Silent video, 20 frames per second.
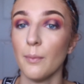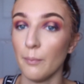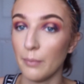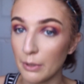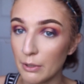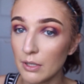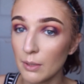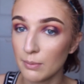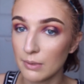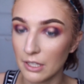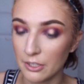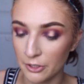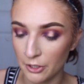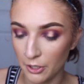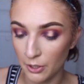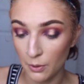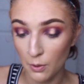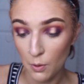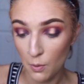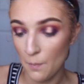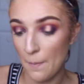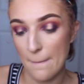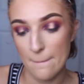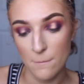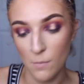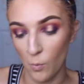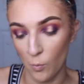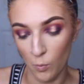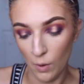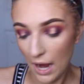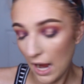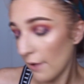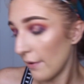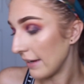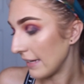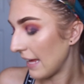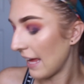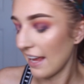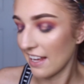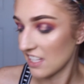Beauty Blender. Wow,
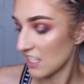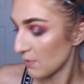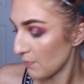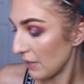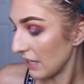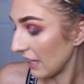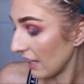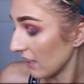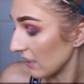I can't speak